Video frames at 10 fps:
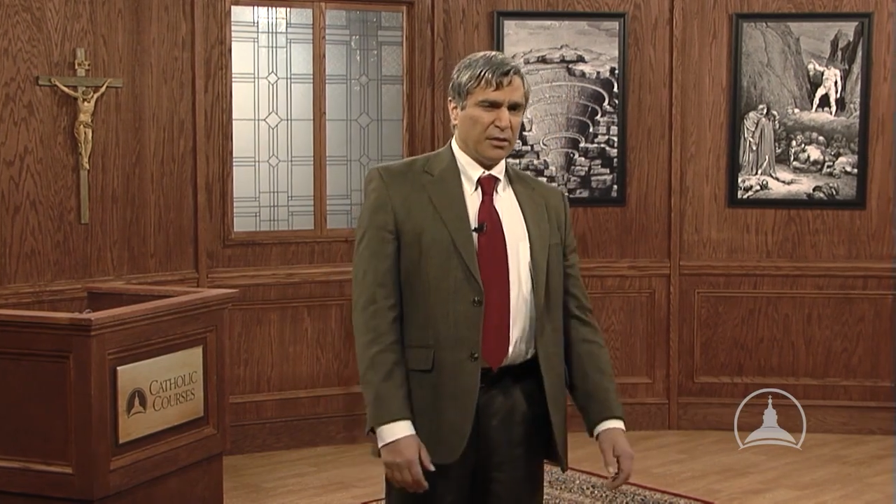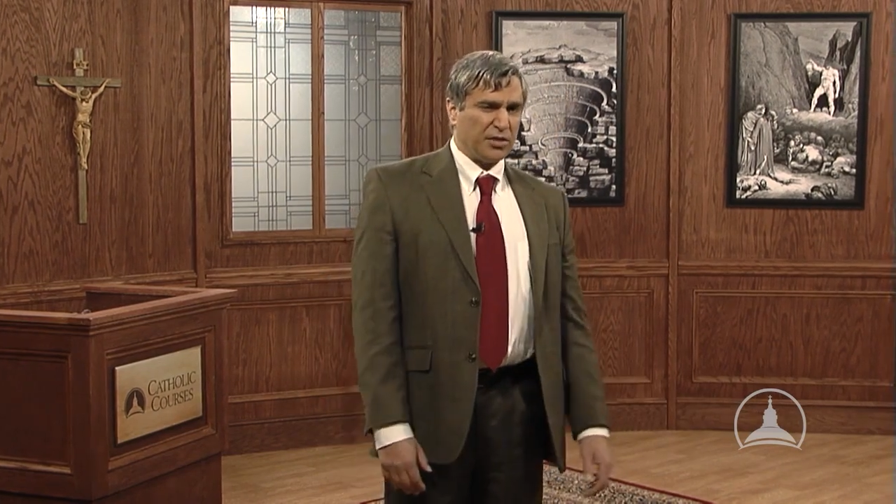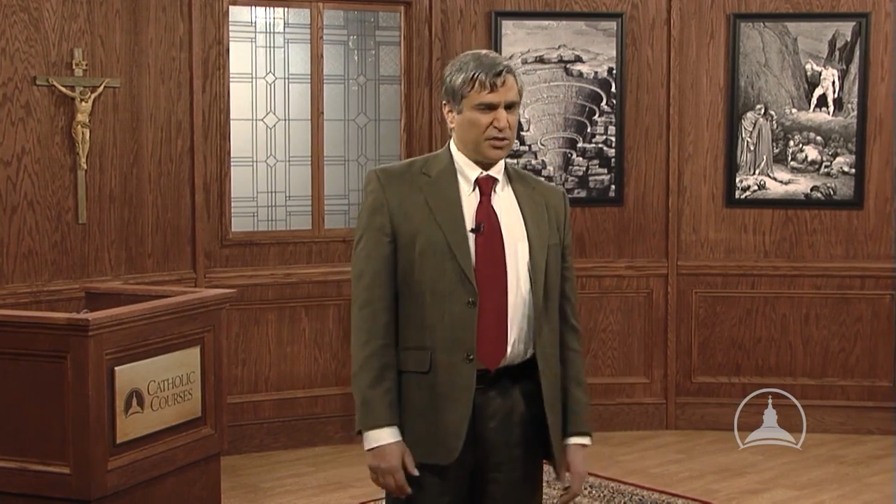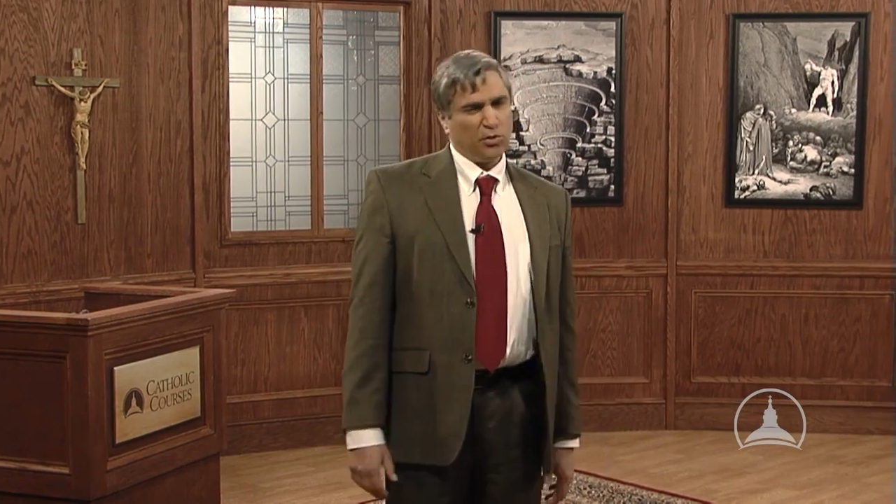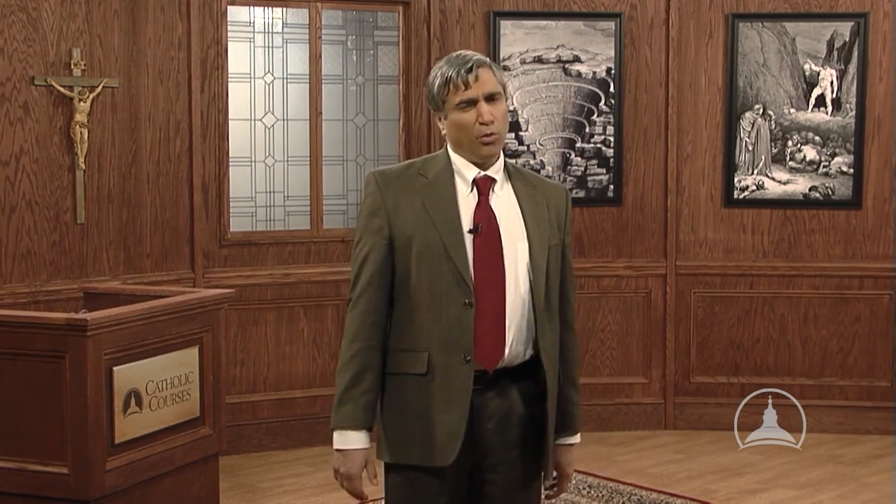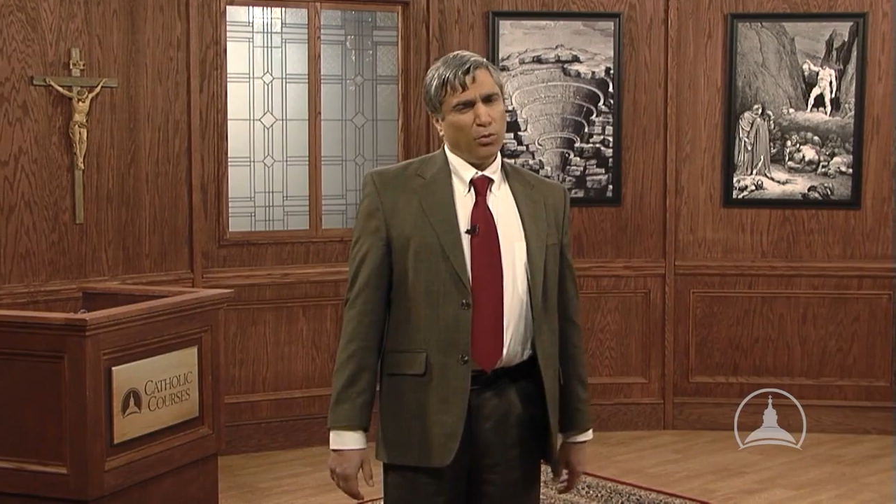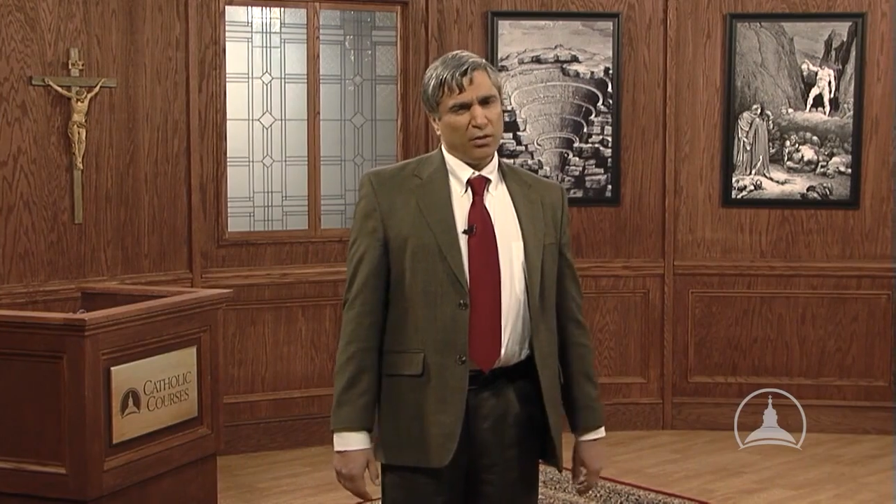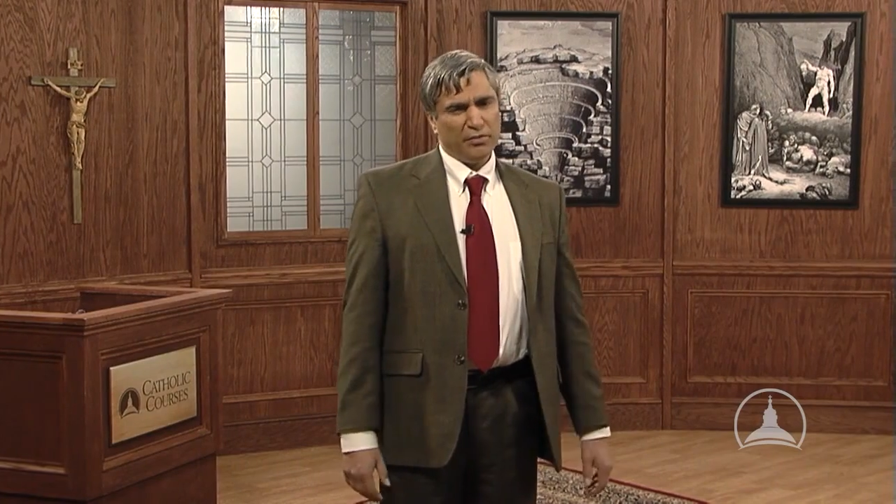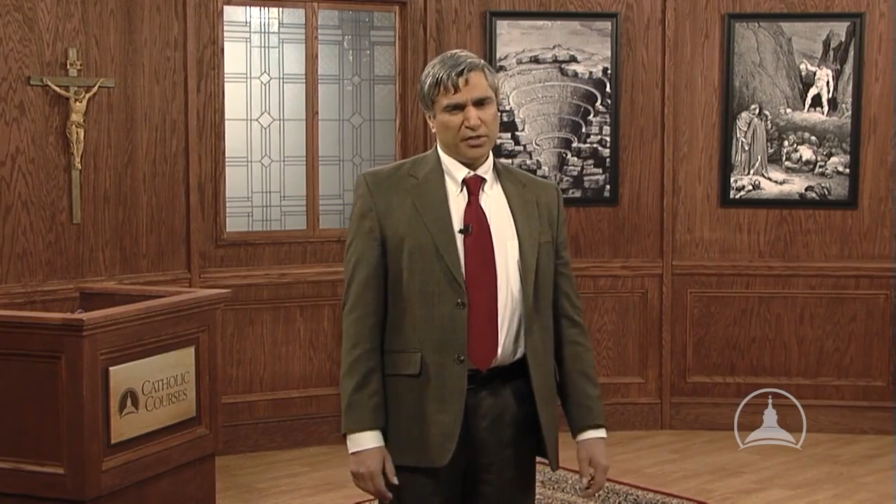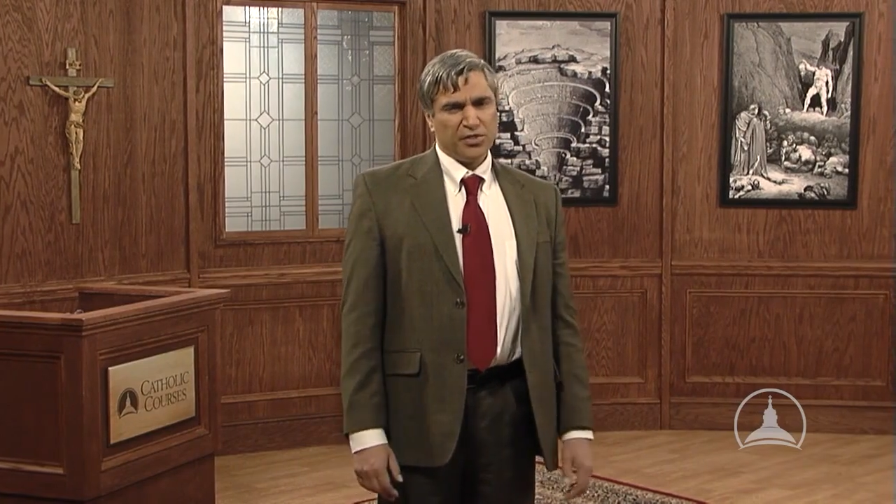the
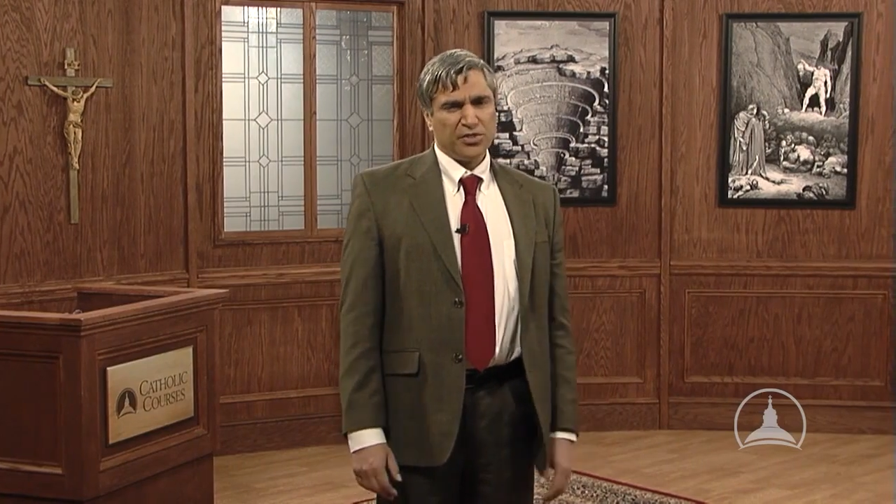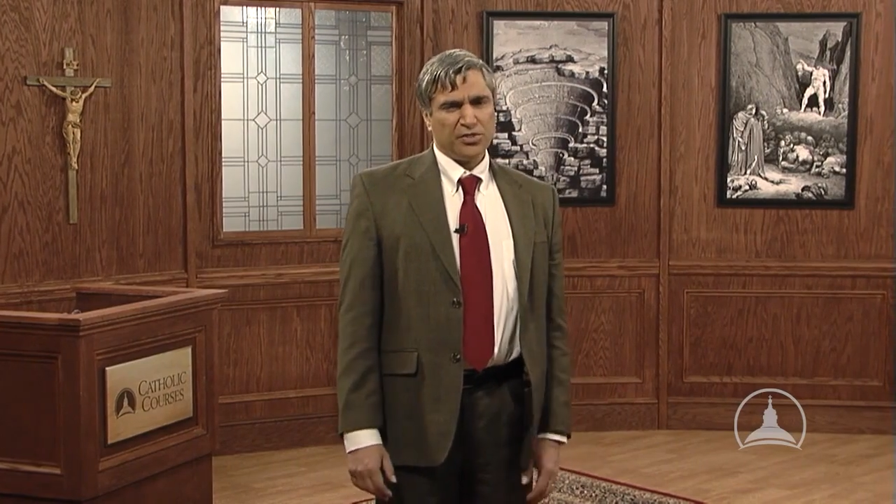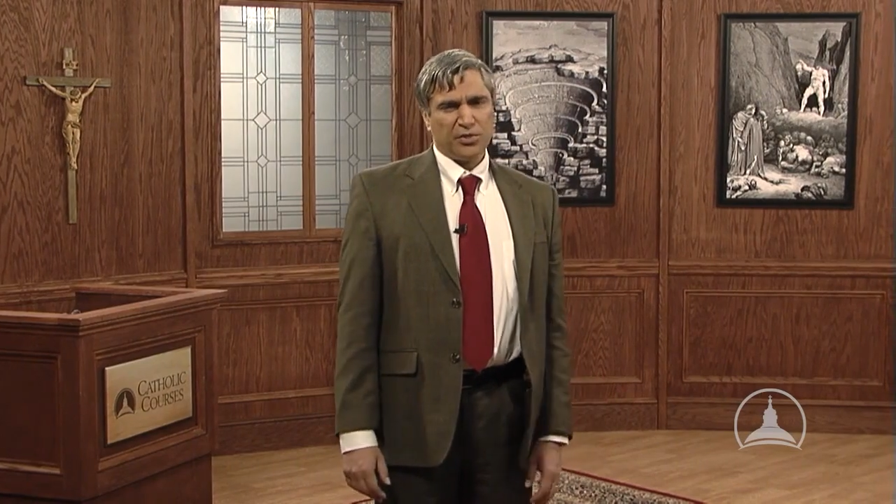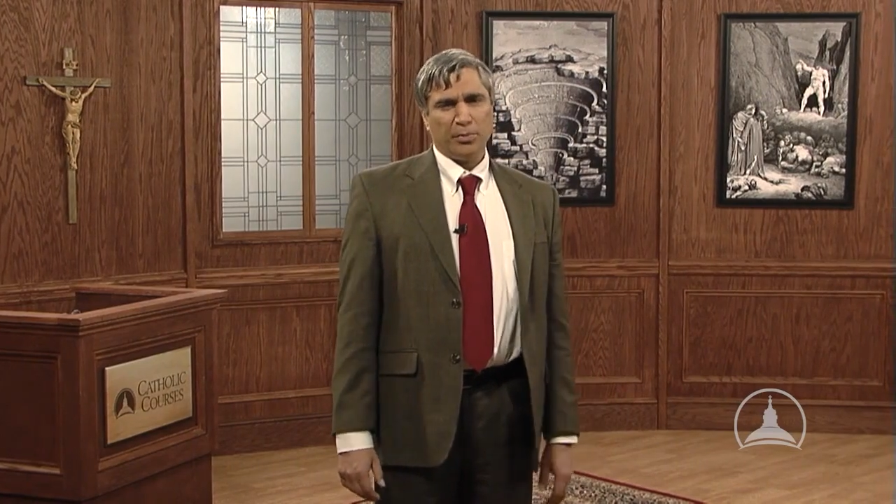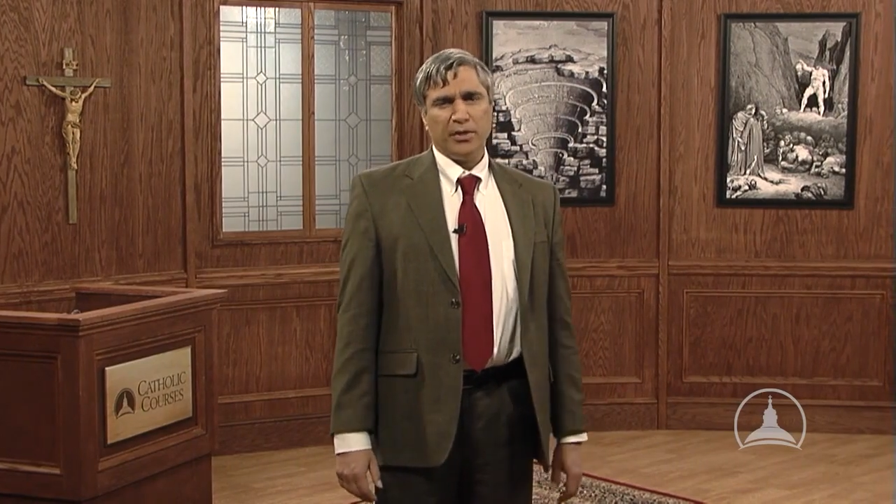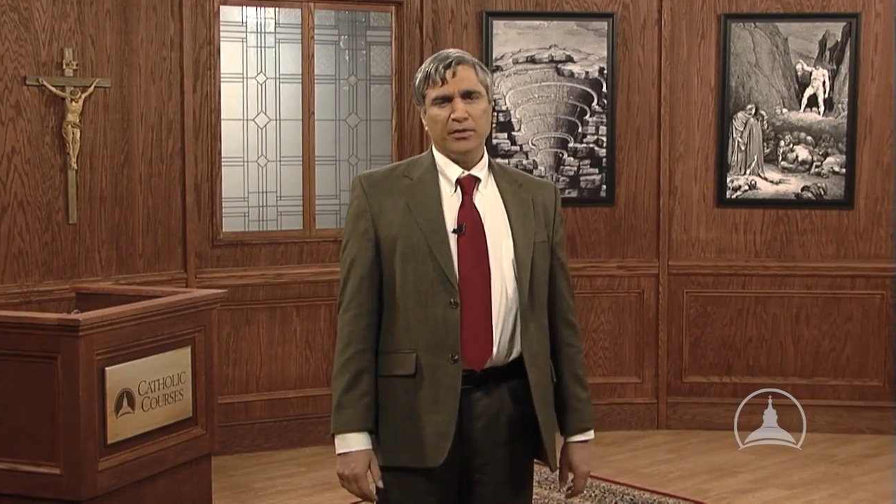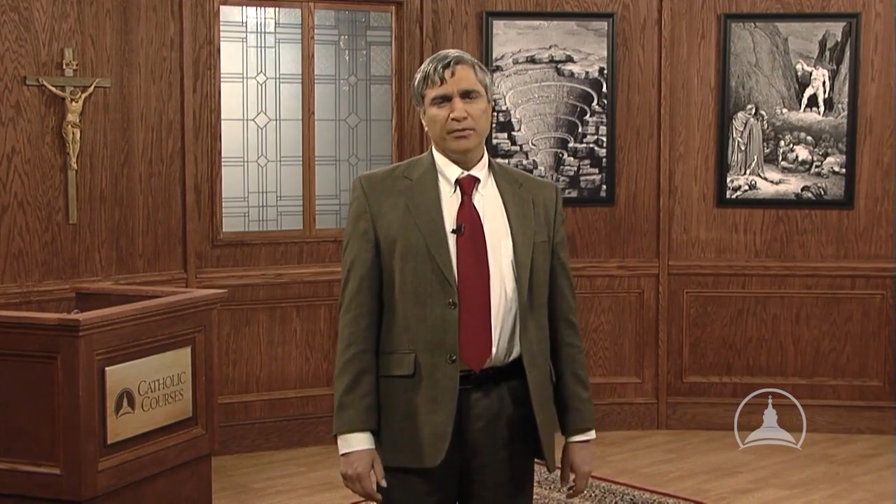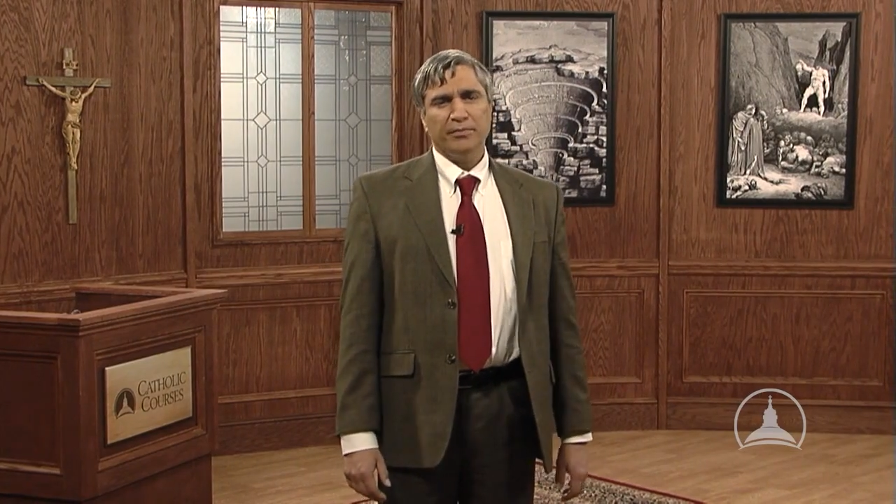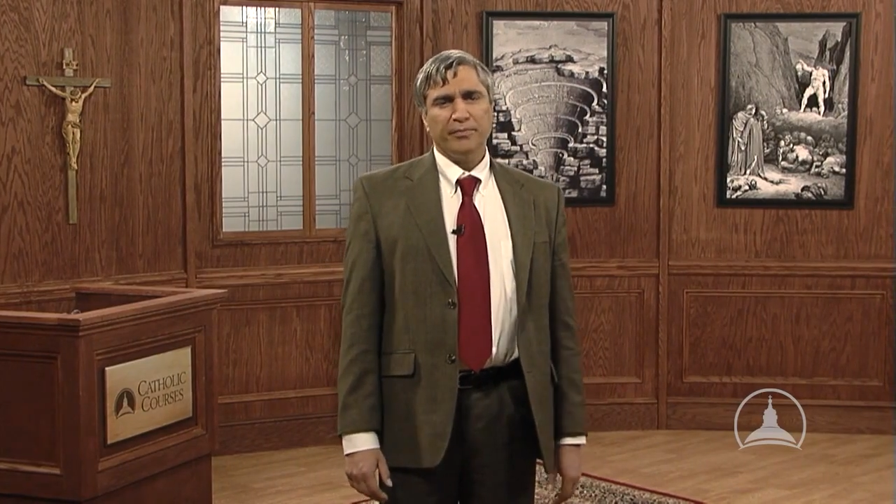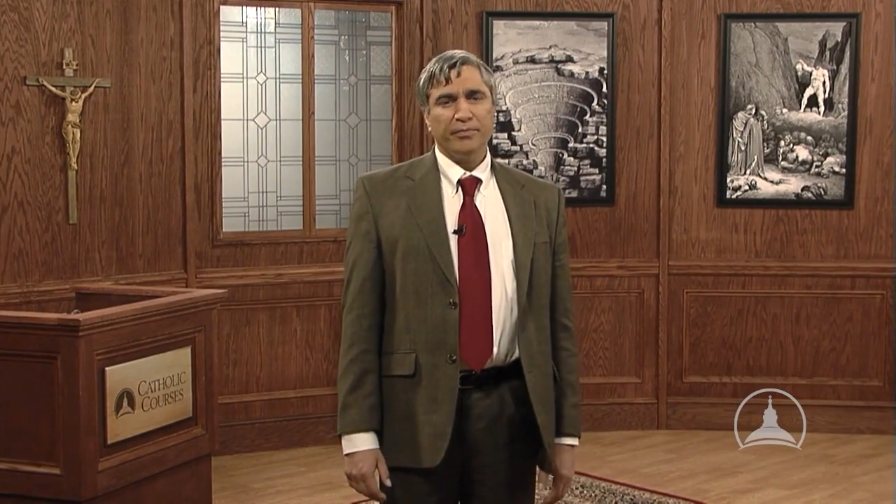soul of a serpent.